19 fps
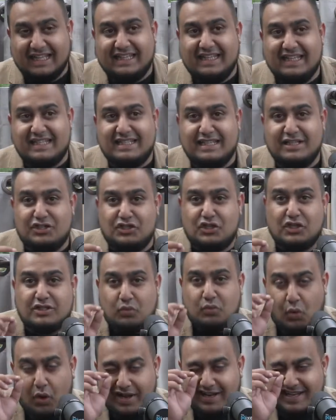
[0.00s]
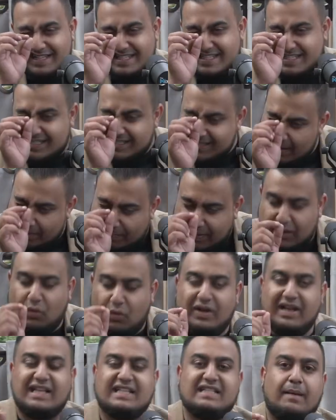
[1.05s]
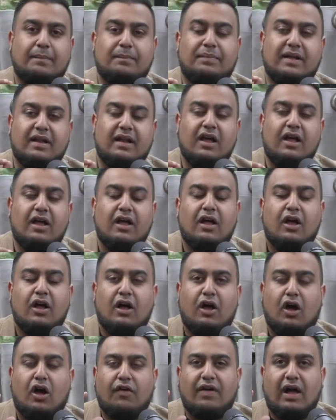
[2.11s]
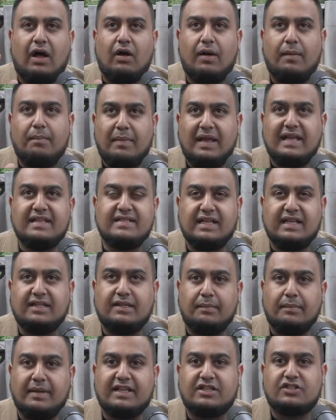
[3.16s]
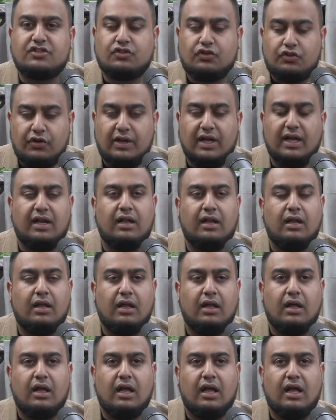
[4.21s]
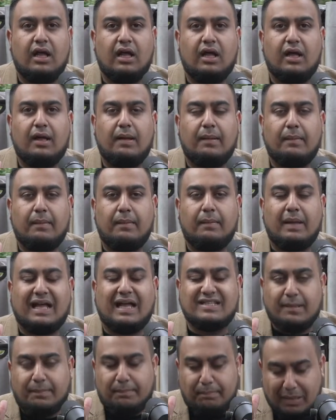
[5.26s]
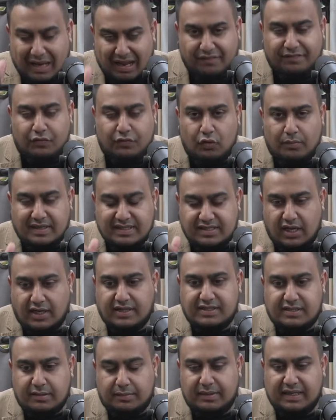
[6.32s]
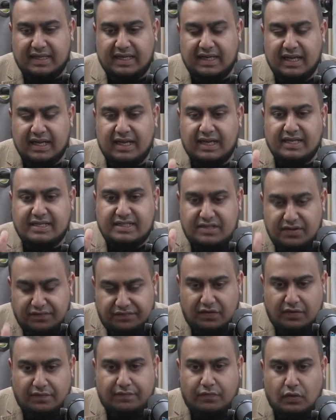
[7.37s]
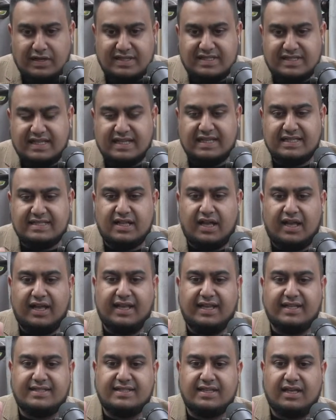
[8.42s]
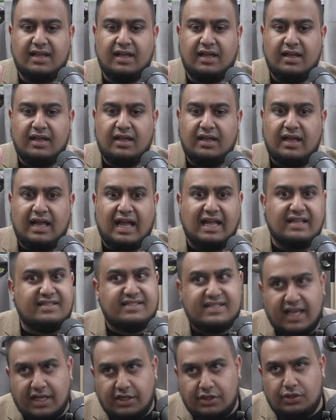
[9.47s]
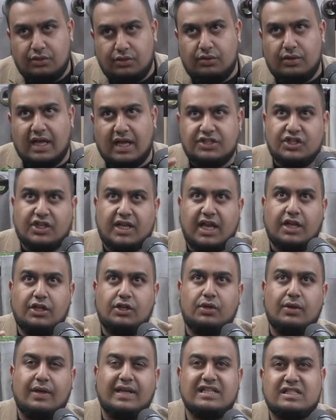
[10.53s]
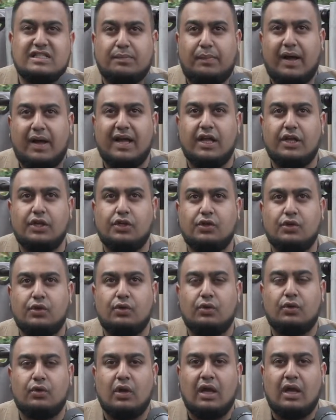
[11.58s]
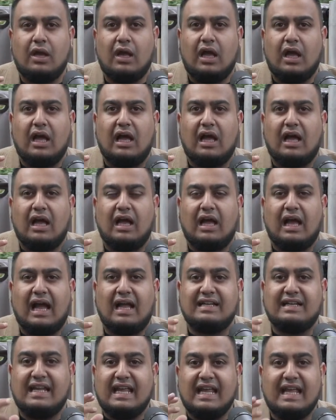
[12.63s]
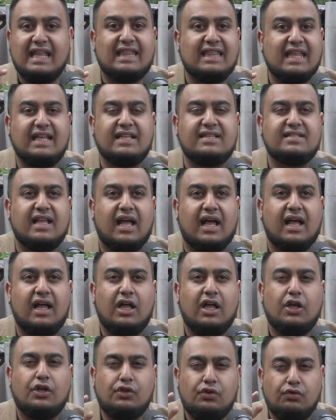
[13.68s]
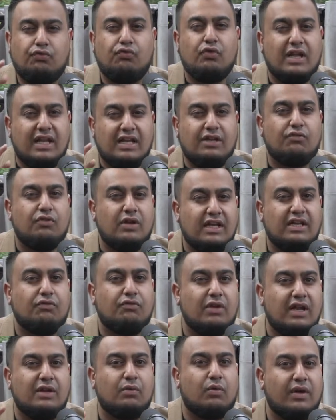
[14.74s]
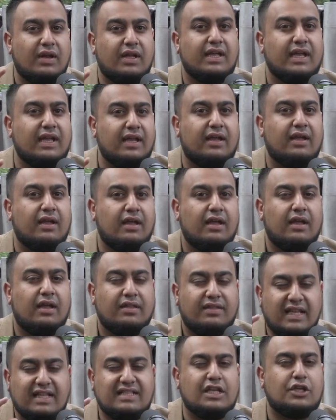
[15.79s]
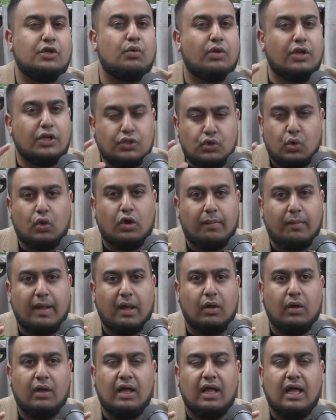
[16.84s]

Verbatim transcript: This is just one snippet, one example of how amazing the Mixed Grill as a platform is going to be. Different voices that are here to entertain you, educate you, inspire you, and hear things that you really, really, really want to hear. Things that you want to talk about.